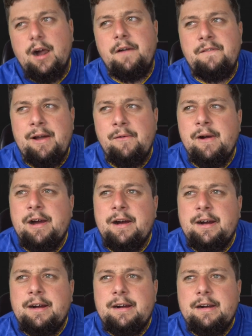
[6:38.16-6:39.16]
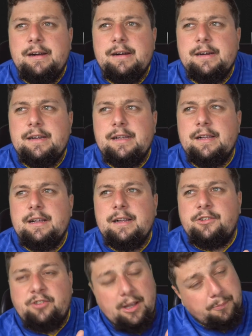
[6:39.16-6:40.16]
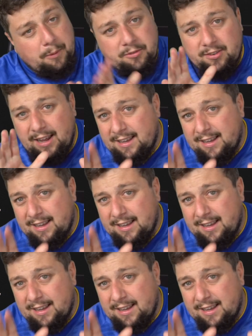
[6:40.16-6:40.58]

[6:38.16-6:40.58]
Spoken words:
Now, shirt sponsor,